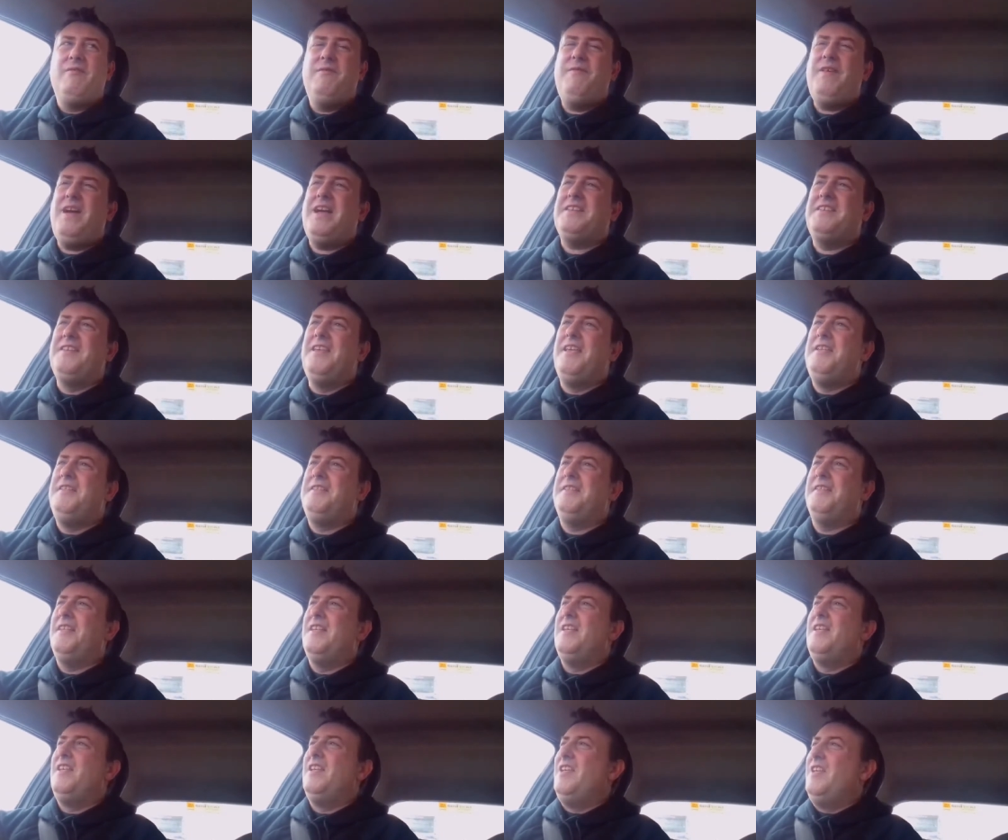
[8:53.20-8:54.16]
The fact is,
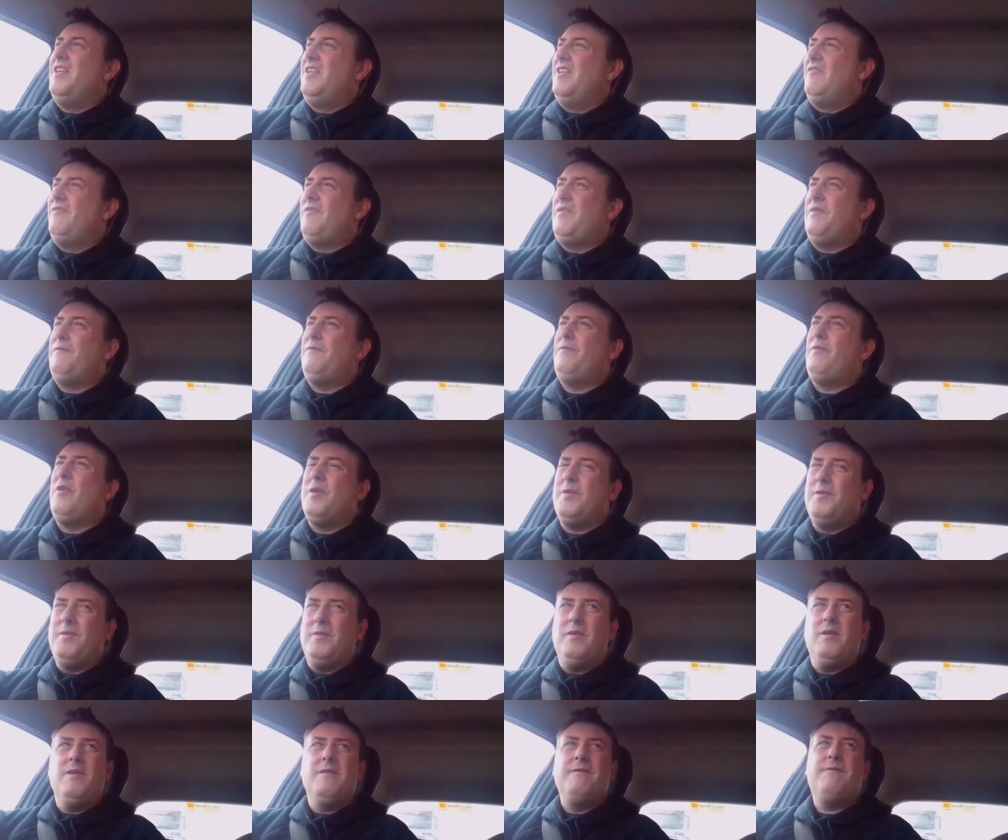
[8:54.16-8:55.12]
the
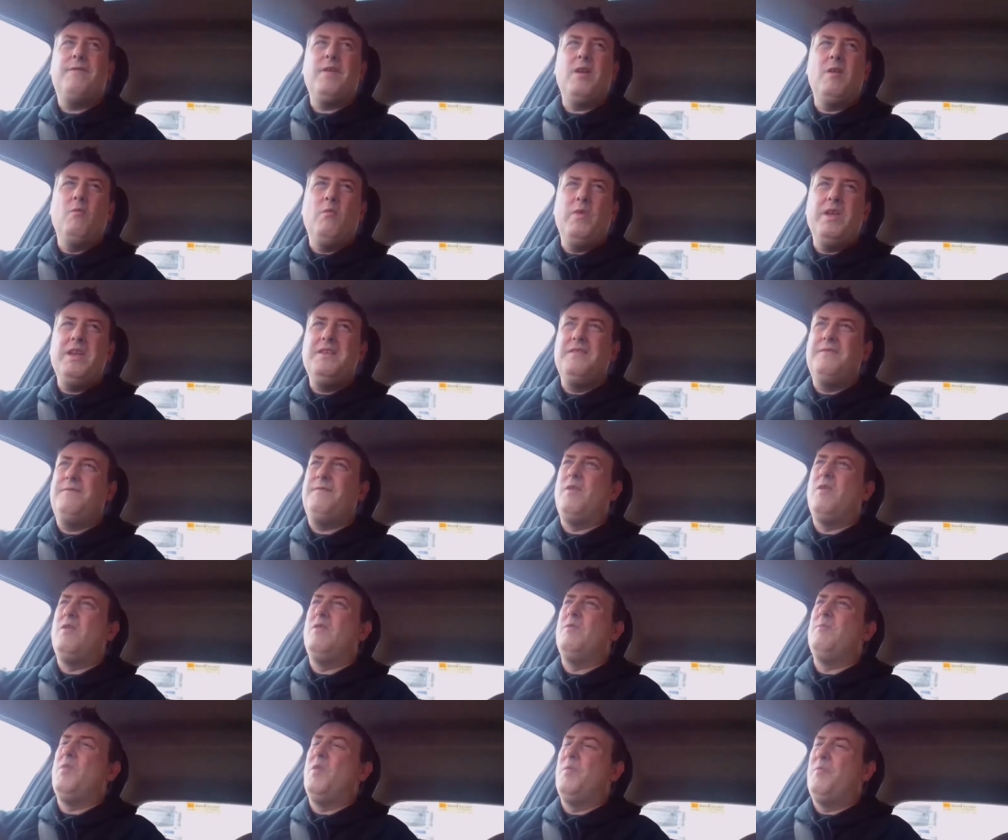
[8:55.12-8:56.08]
fruit of wind
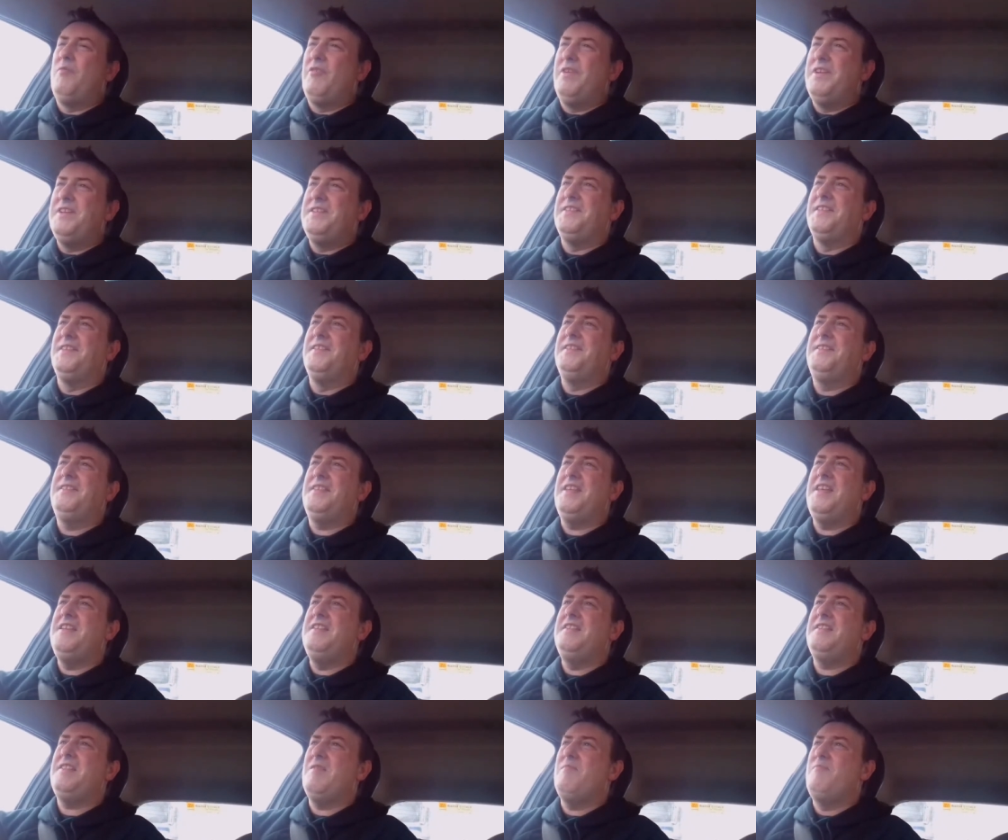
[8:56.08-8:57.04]
farm operators
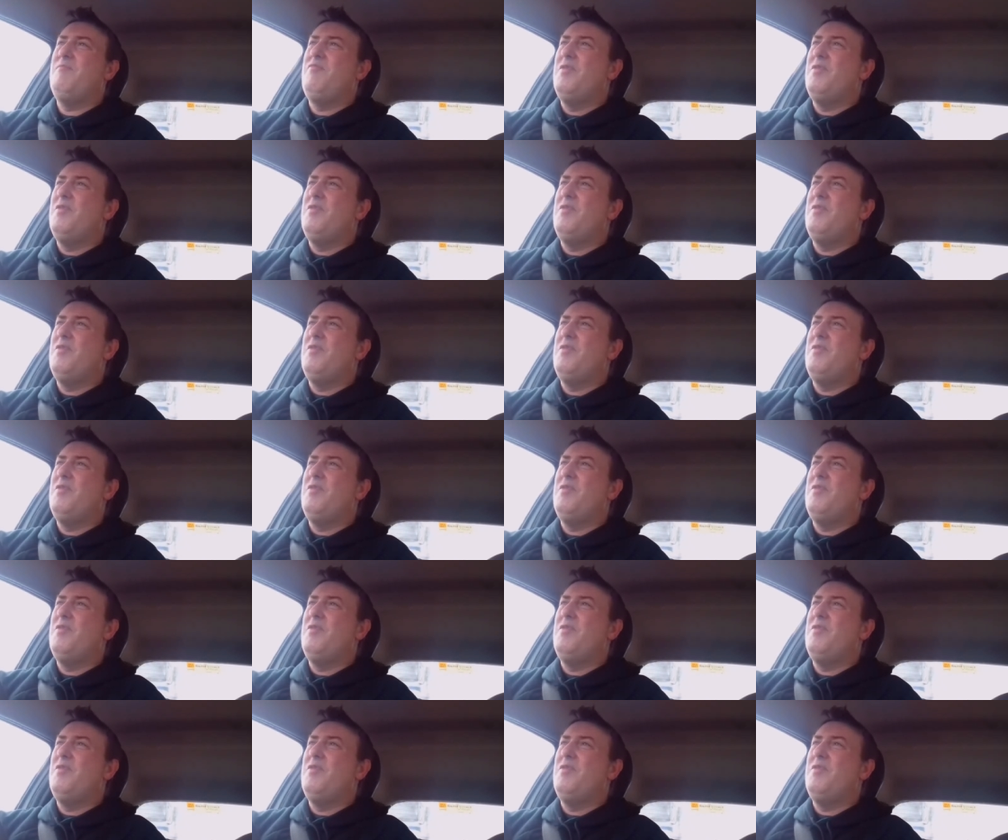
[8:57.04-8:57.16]
is